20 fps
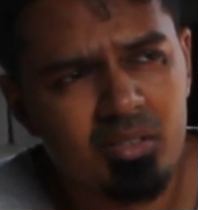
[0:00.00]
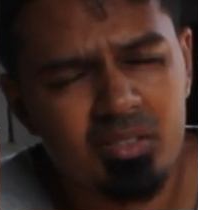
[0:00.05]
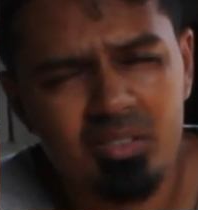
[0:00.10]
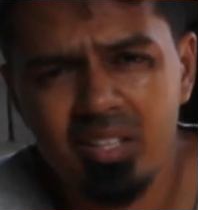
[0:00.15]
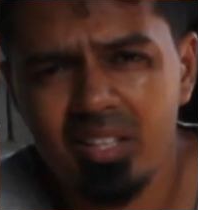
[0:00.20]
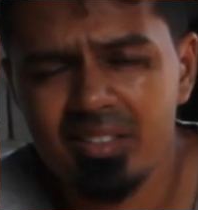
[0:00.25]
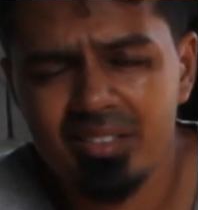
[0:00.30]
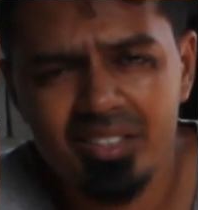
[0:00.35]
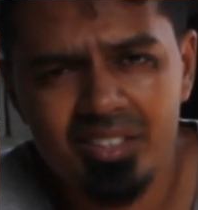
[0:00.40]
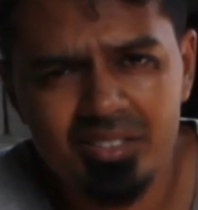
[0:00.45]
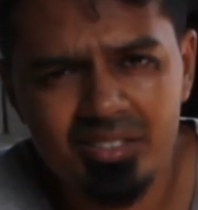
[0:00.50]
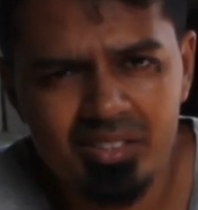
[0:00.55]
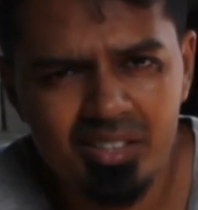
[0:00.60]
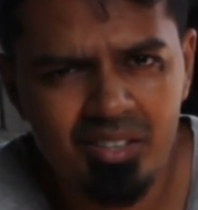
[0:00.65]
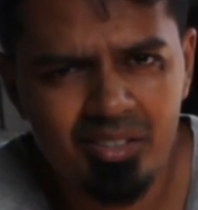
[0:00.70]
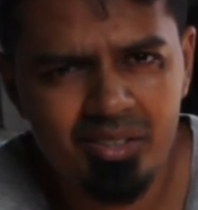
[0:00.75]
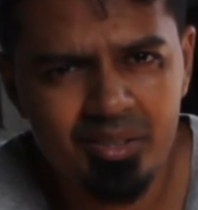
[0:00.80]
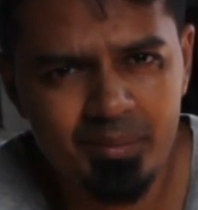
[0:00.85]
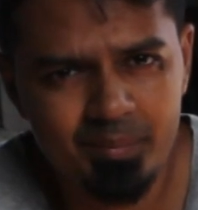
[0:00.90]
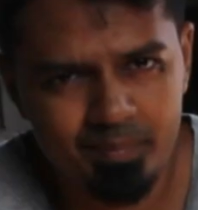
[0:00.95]
Not
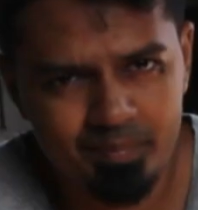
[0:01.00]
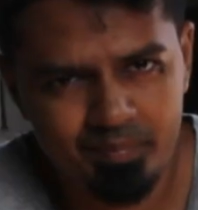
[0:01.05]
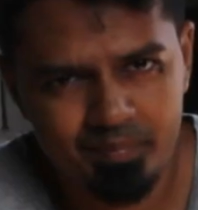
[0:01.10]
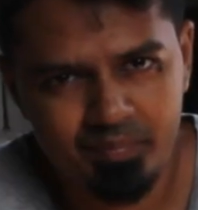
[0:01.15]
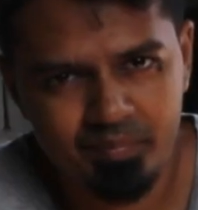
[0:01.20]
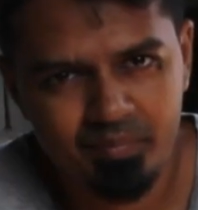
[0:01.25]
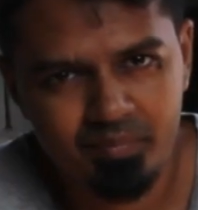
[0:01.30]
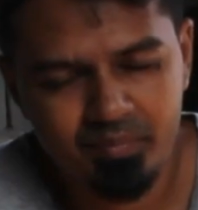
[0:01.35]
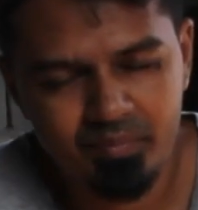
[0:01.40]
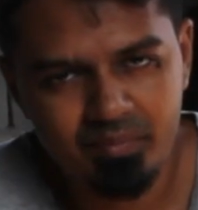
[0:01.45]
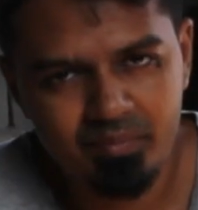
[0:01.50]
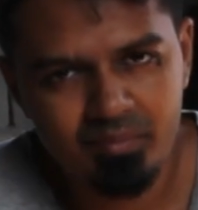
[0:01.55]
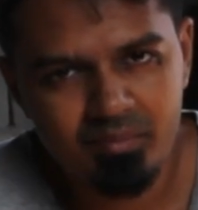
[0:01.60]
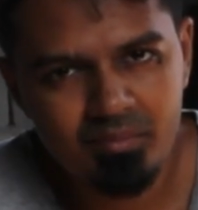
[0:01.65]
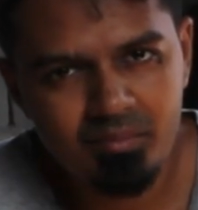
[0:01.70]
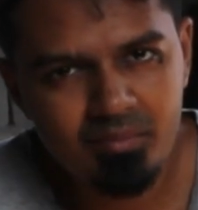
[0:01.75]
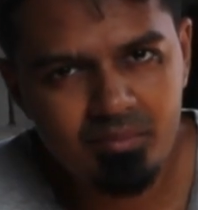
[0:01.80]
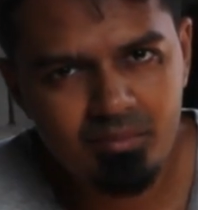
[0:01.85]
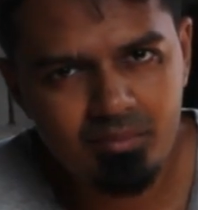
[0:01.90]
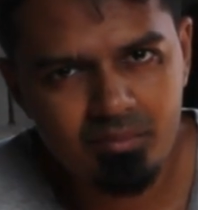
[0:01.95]
necessarily,
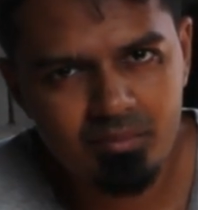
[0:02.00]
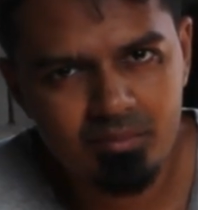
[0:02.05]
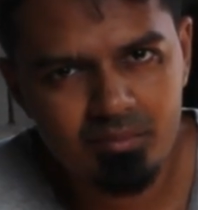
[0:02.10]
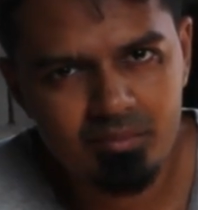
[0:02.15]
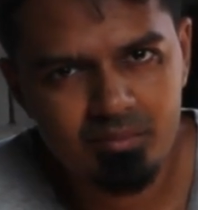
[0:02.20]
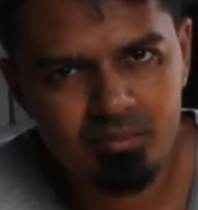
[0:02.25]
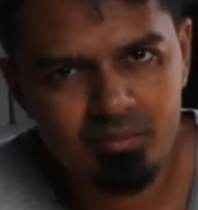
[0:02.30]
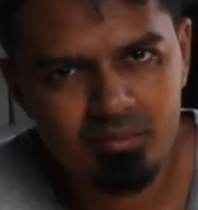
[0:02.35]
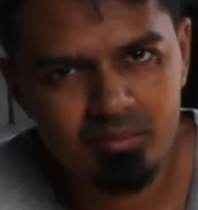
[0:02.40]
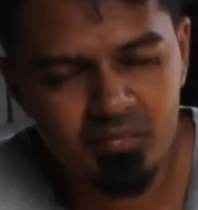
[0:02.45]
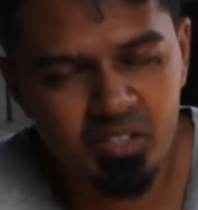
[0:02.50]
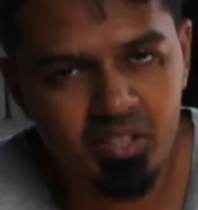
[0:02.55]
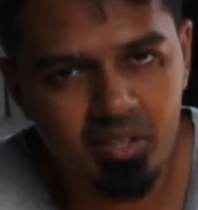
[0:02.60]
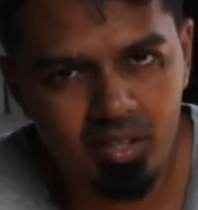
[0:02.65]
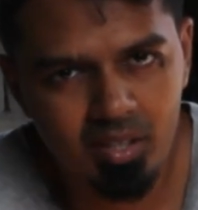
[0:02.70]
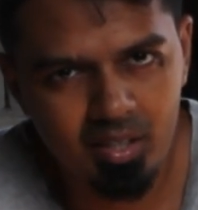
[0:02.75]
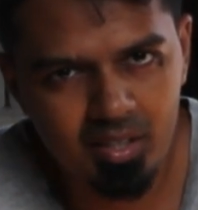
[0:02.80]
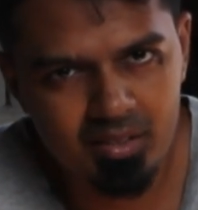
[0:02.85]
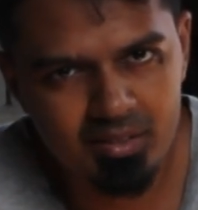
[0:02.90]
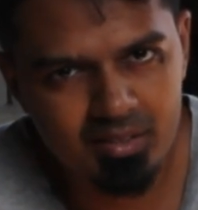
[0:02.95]

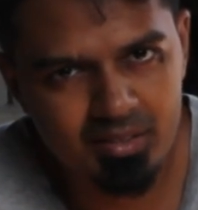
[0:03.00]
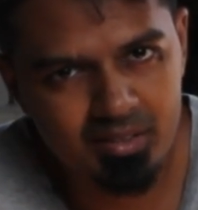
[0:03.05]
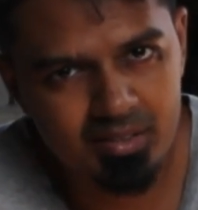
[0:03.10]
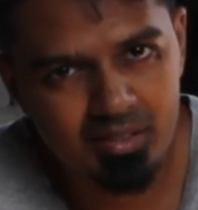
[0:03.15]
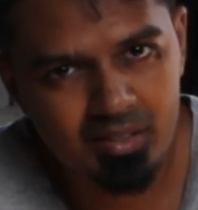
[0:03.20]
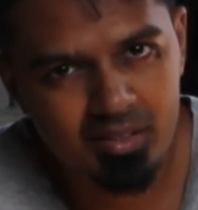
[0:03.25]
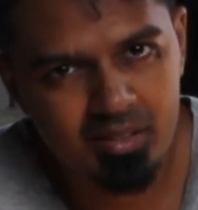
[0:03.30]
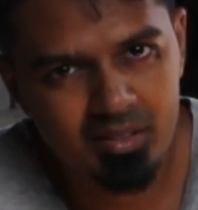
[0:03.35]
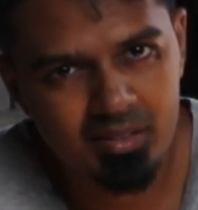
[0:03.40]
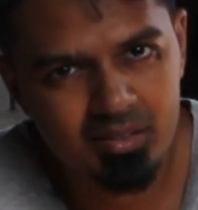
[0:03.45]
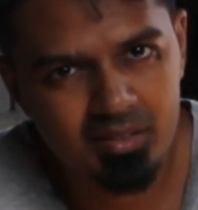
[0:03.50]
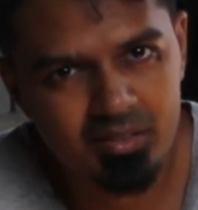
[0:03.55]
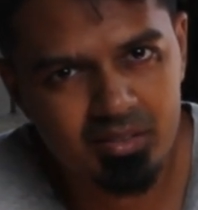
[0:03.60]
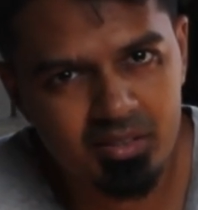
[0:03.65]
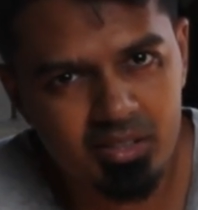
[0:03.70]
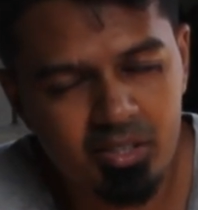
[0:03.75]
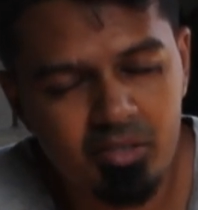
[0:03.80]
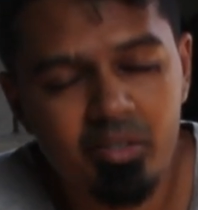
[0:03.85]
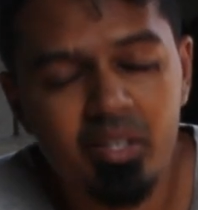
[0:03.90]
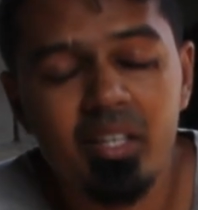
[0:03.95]
because
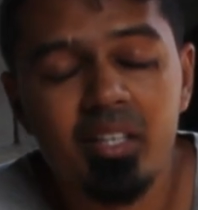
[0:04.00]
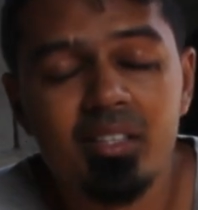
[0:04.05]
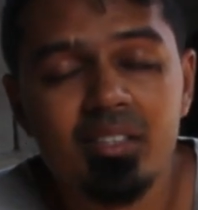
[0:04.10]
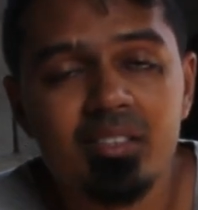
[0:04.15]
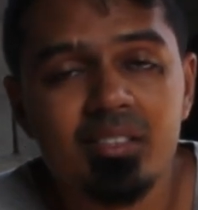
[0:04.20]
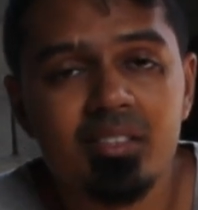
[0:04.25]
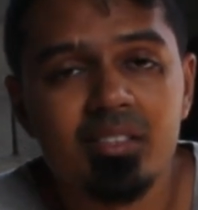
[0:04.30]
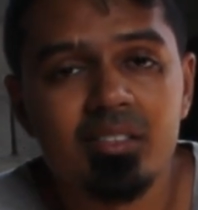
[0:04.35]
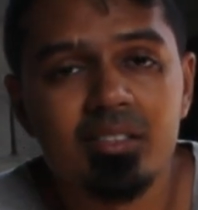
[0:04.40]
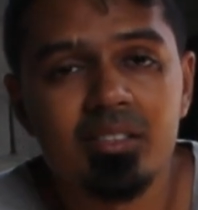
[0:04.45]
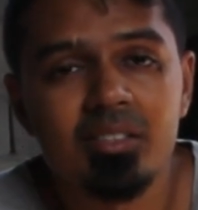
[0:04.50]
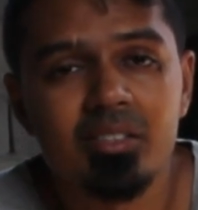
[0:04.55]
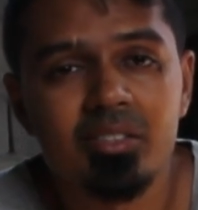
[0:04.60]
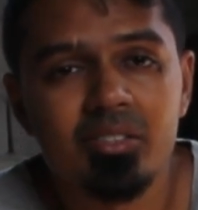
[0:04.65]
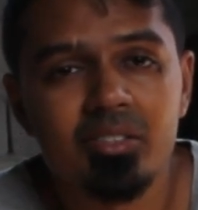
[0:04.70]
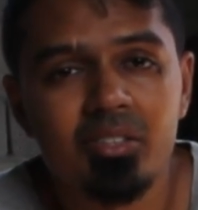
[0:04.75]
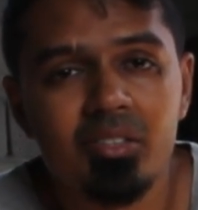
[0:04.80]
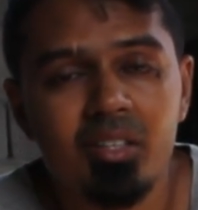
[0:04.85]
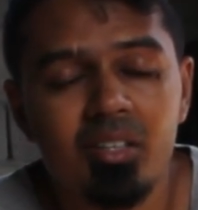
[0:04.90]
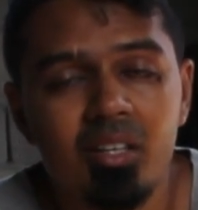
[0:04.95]
there is
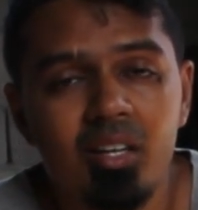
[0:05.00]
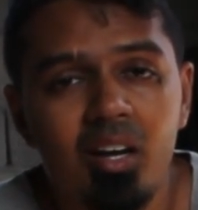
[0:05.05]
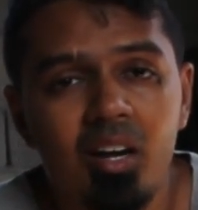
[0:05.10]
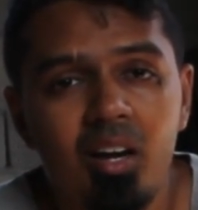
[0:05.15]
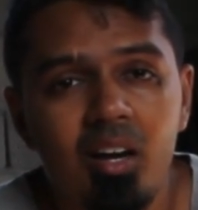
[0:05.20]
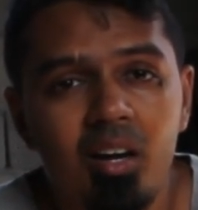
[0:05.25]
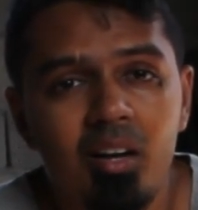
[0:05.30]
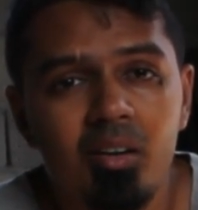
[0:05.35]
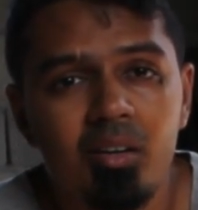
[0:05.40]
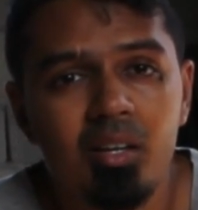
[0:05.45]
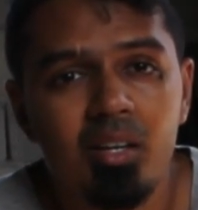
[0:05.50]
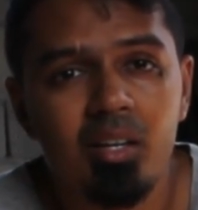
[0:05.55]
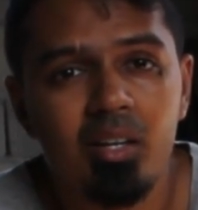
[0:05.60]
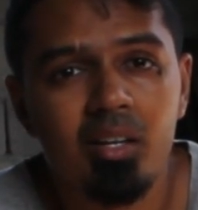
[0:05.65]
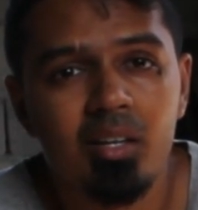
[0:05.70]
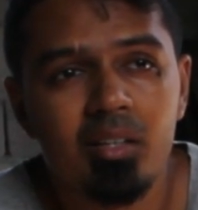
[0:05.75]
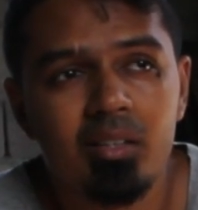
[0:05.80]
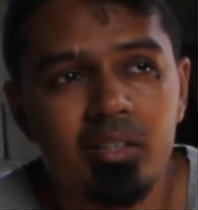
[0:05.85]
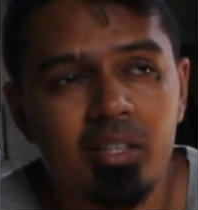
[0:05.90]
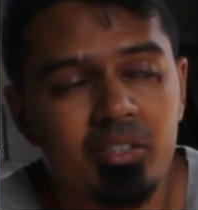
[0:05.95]
the law
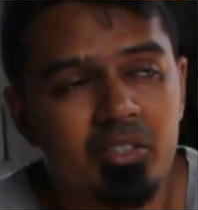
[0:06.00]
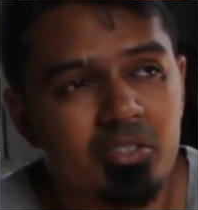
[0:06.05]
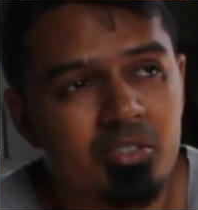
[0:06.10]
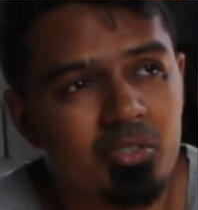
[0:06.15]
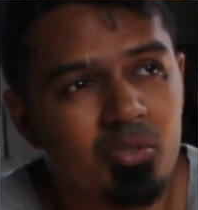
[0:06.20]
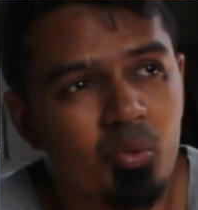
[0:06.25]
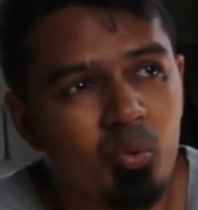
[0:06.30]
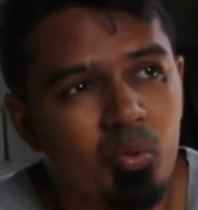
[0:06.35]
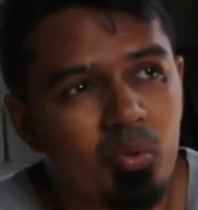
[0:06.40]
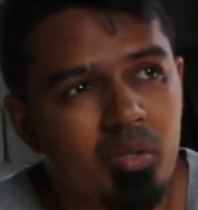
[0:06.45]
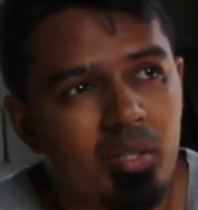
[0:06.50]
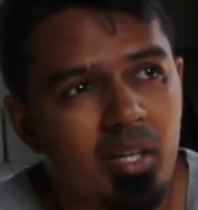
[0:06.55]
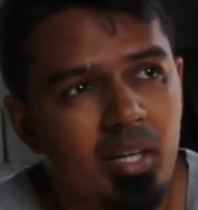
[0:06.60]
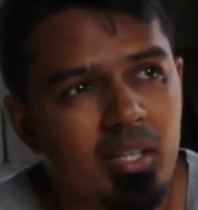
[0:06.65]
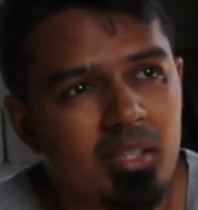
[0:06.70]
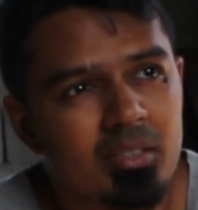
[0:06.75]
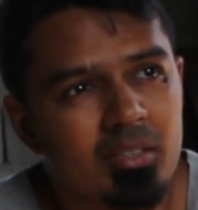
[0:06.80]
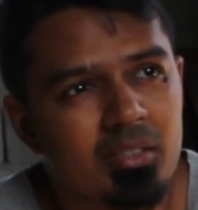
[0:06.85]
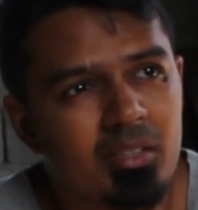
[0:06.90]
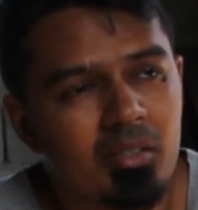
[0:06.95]
that is known
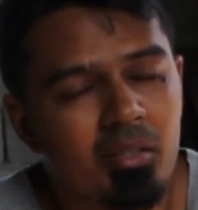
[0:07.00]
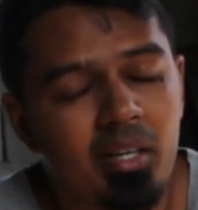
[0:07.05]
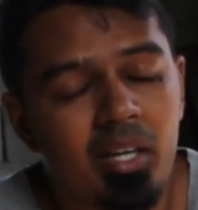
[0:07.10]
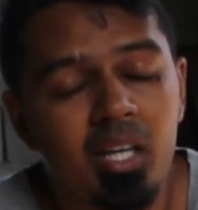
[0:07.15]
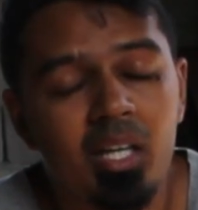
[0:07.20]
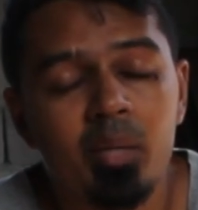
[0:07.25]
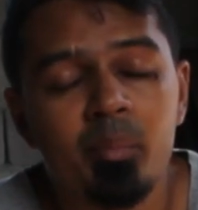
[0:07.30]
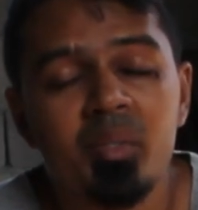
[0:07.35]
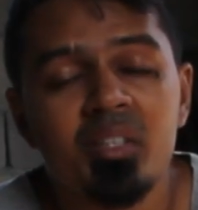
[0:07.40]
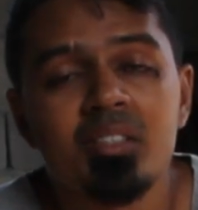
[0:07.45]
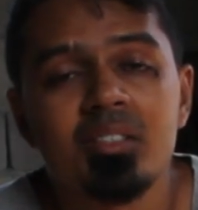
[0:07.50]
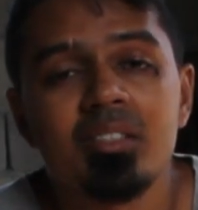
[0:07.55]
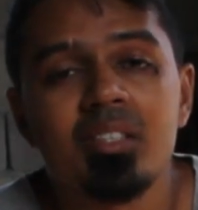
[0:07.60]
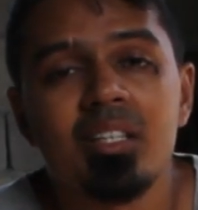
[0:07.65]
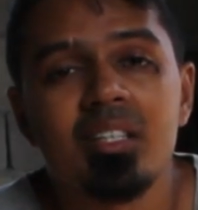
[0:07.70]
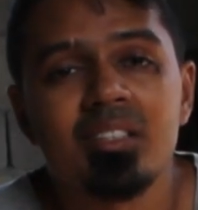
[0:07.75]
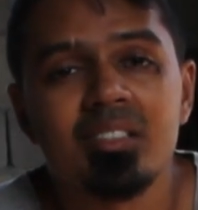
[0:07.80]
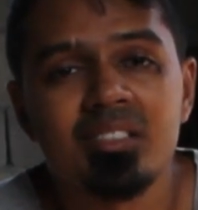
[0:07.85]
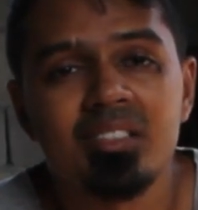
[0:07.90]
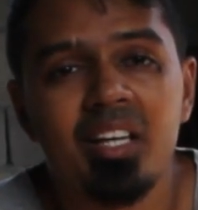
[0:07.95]
as the Henneman
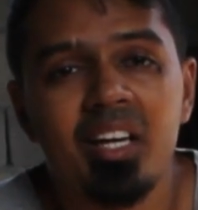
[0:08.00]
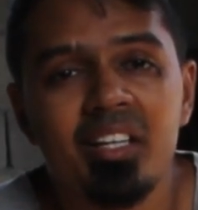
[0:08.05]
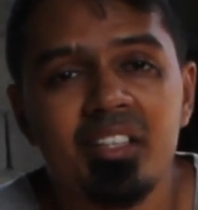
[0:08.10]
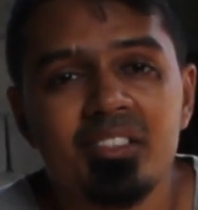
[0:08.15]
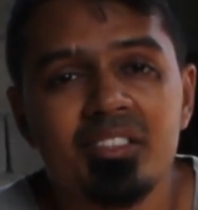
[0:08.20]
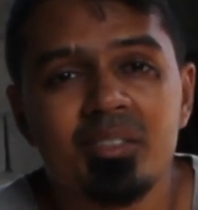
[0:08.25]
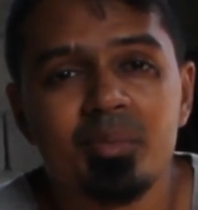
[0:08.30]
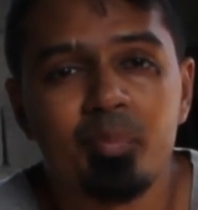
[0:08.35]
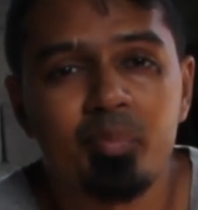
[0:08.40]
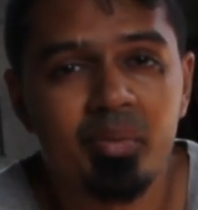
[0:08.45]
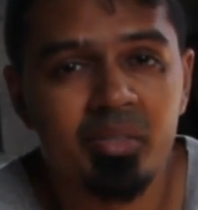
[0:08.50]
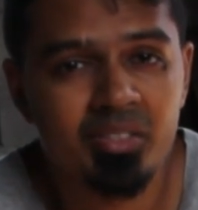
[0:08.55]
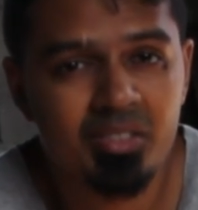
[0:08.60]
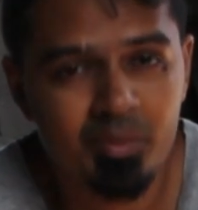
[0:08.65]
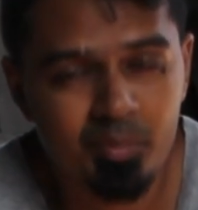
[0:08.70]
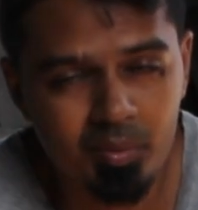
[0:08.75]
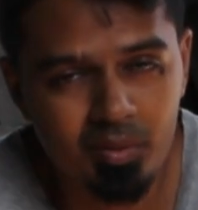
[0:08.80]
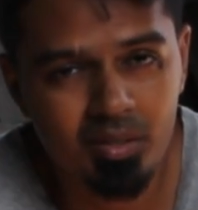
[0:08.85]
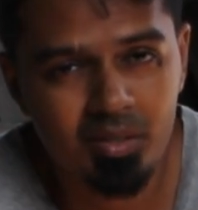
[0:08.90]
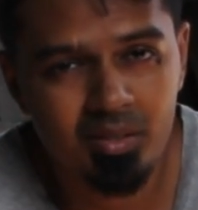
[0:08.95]
size
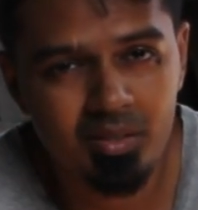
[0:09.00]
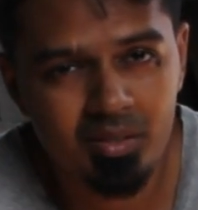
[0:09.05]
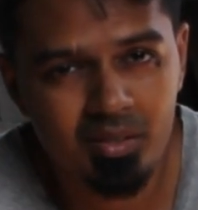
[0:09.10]
principle.